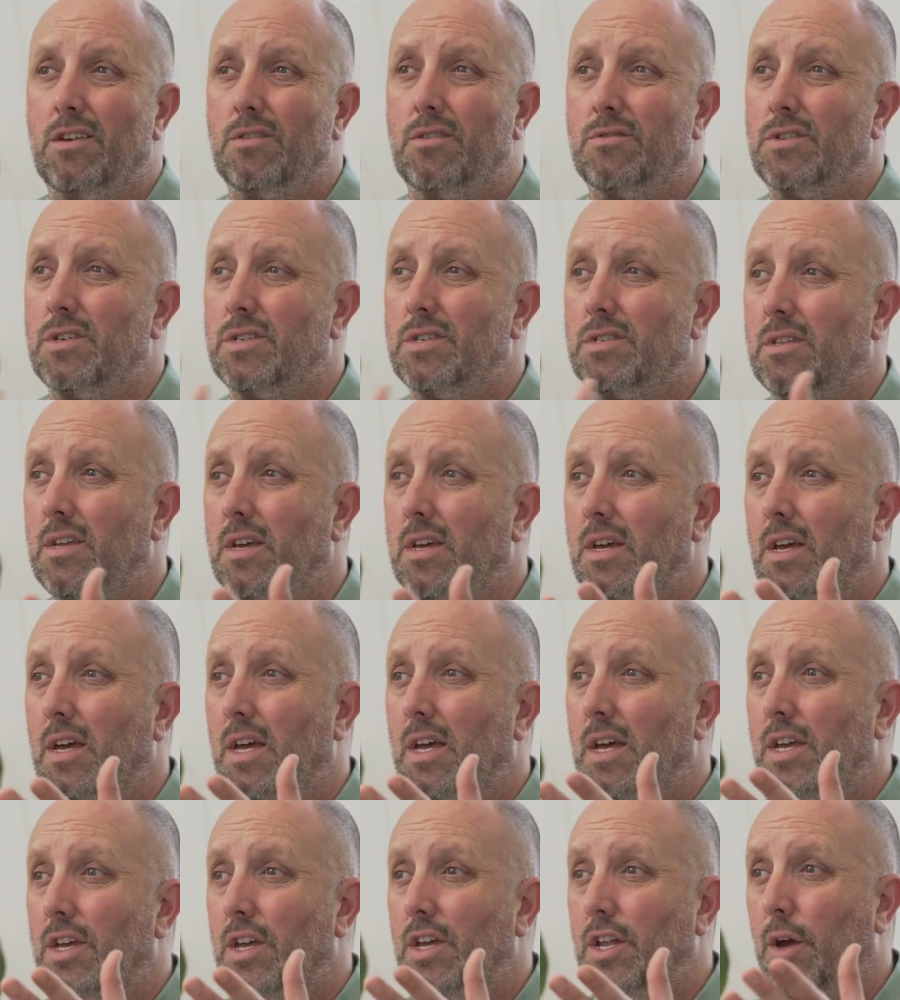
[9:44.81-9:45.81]
it's
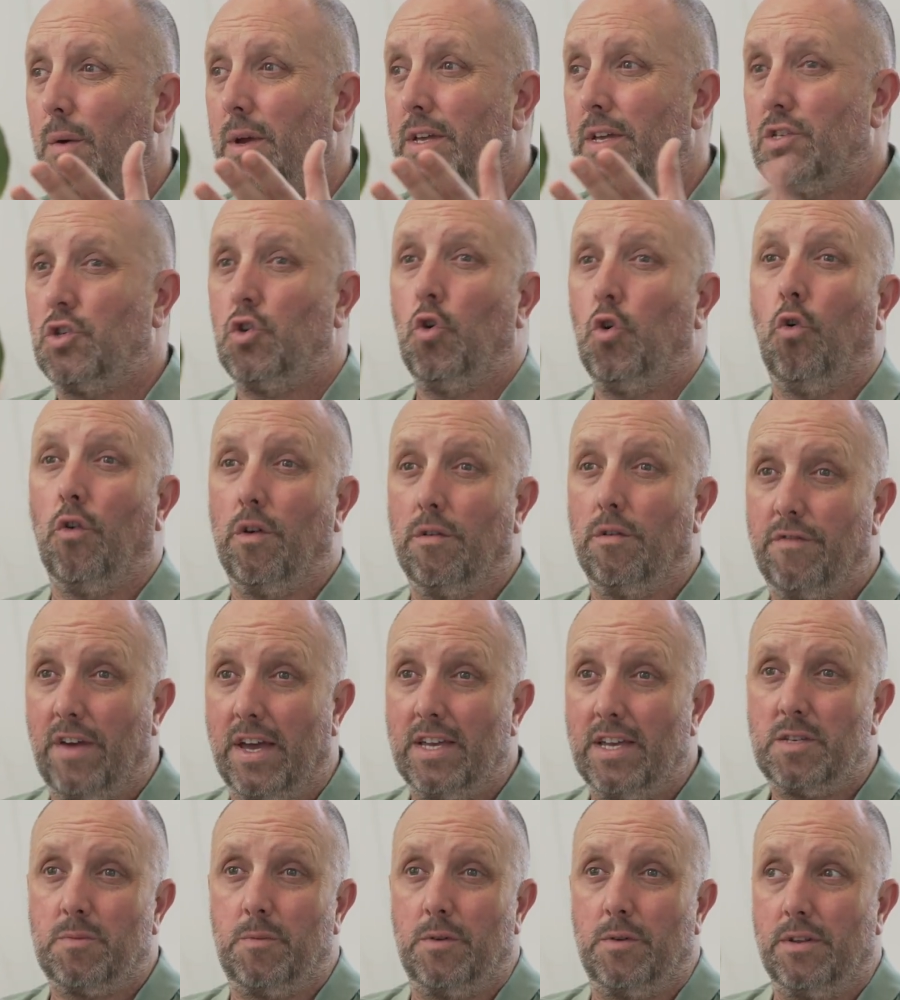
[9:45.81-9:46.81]
your
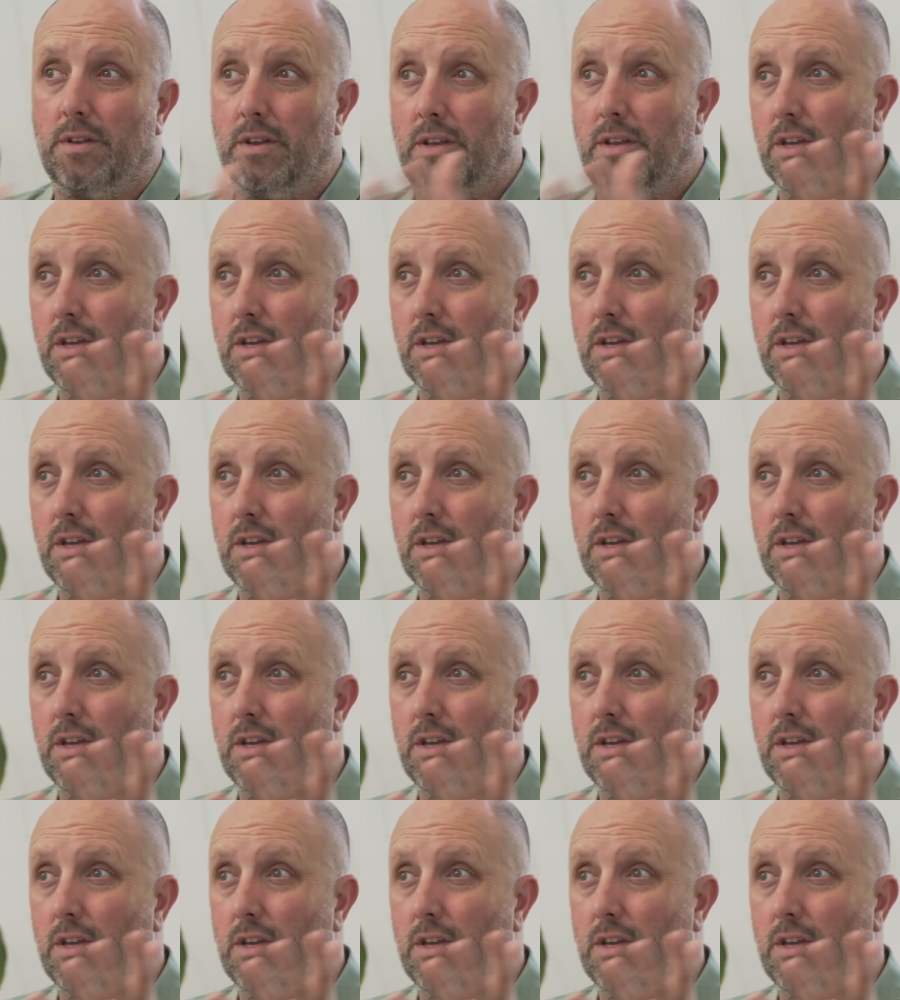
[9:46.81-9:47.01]
investment.